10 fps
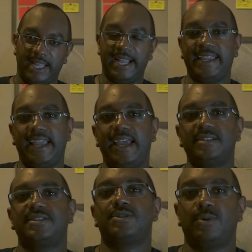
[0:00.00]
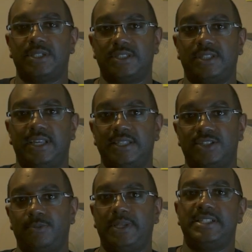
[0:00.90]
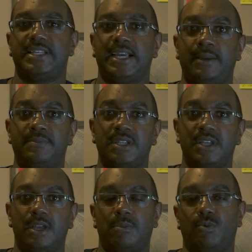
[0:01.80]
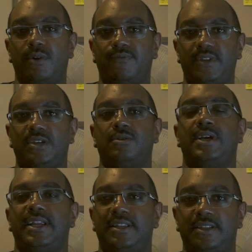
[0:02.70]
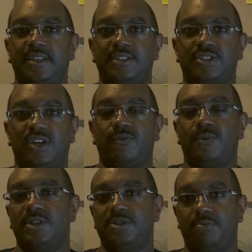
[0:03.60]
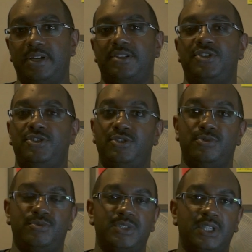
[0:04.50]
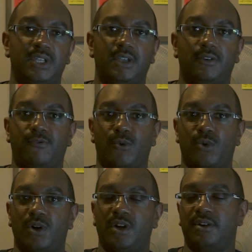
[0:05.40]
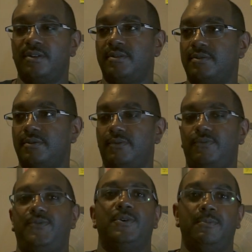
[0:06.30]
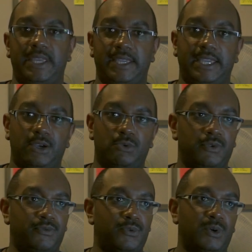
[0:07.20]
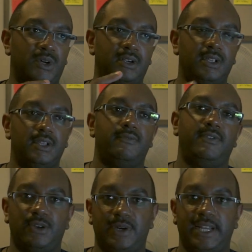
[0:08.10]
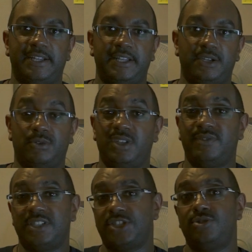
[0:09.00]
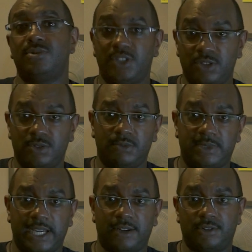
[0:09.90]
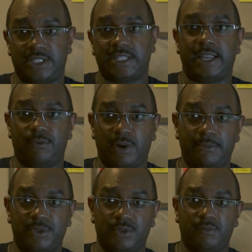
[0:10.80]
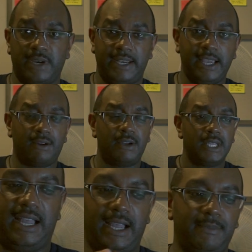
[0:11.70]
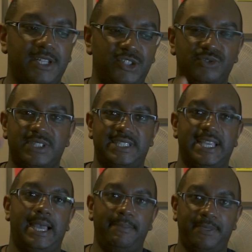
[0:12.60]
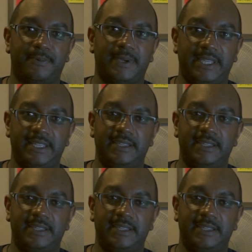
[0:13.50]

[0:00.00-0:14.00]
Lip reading: I get asked this question a lot, so many times, but what video editing software is better to use for filmmaking or for video editing or even just doing a YouTube channel just like what I'm doing right now? I'm gonna do the top 3